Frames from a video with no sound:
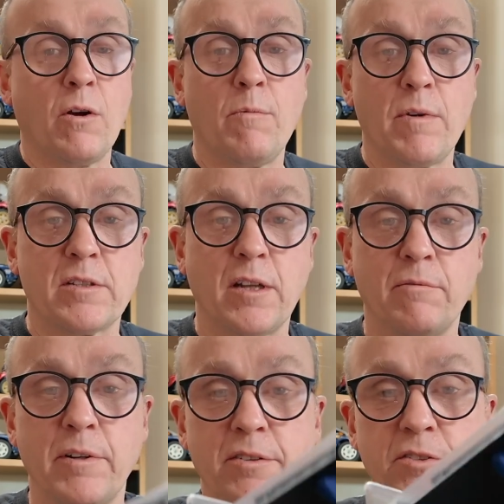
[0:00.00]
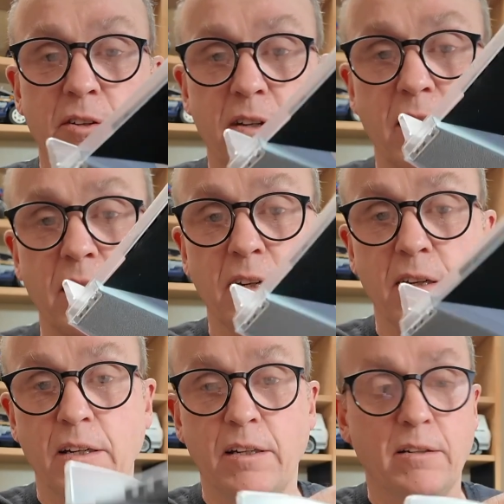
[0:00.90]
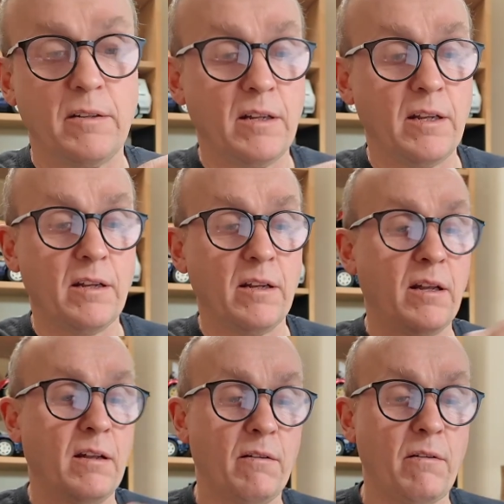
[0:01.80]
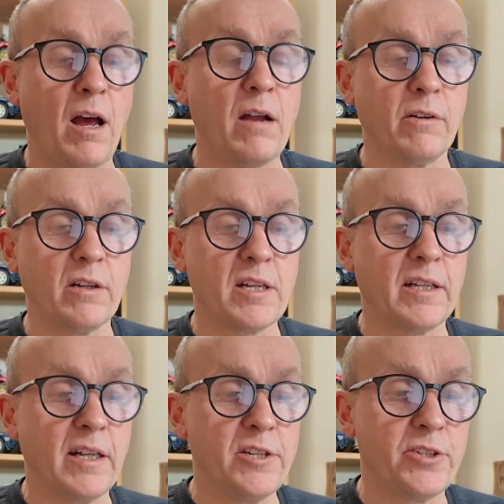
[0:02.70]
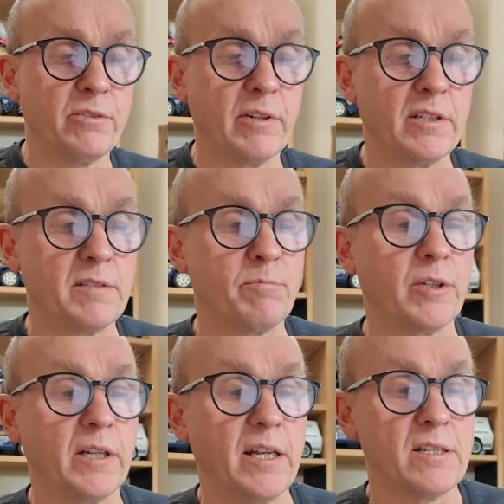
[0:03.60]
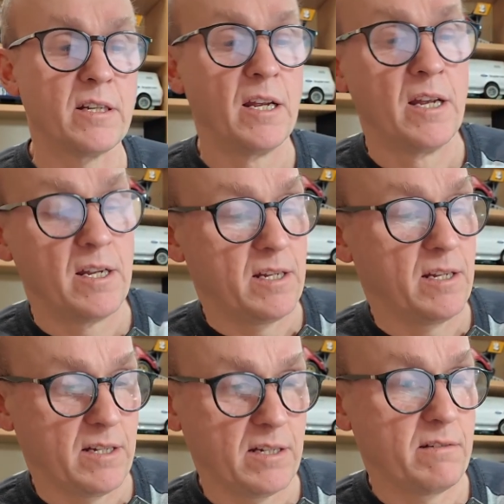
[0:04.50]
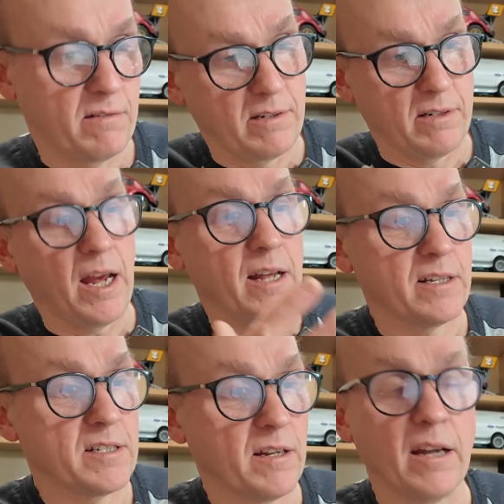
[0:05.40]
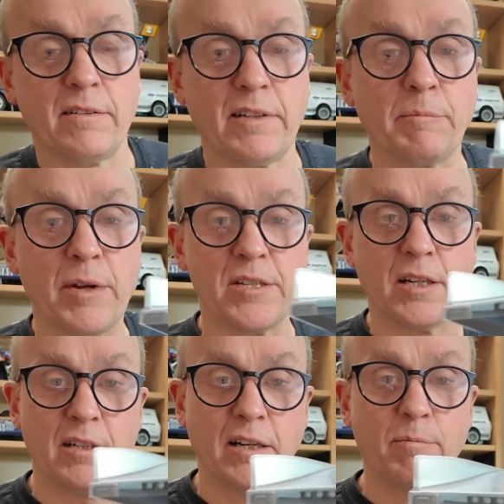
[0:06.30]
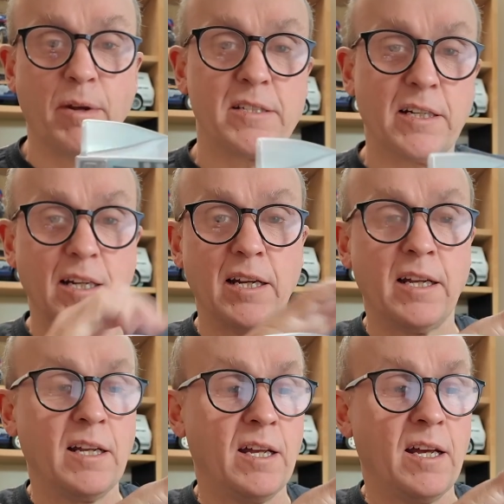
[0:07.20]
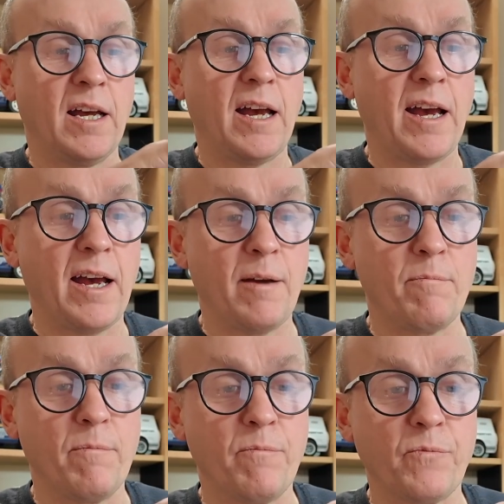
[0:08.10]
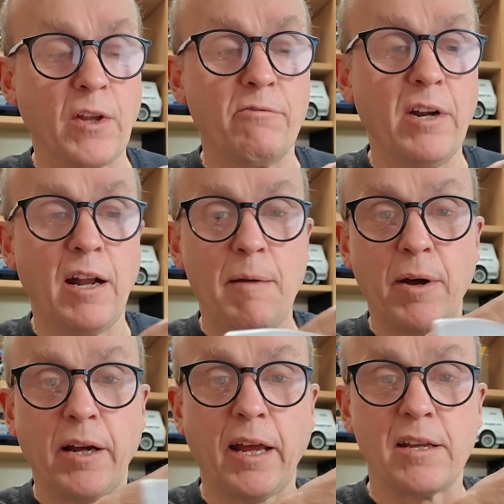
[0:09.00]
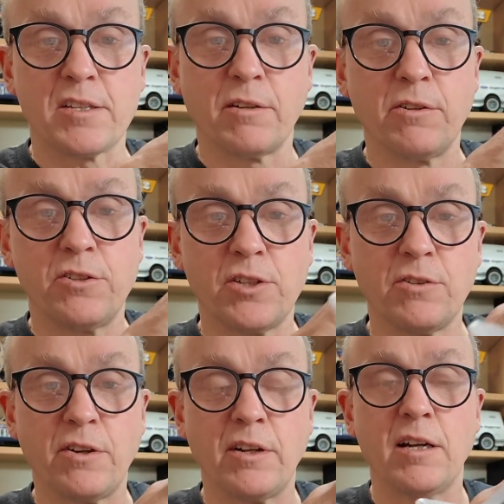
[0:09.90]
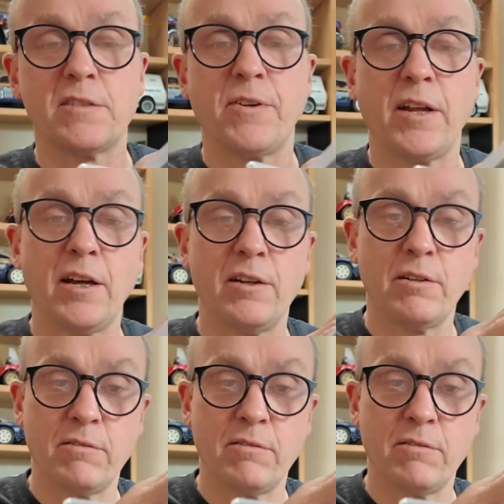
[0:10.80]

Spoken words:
almost done with. So I'm not going to say the issue with this body is, yeah, there's a thing missing, yeah, basically. Rear light buckets. So I showed you in the last video,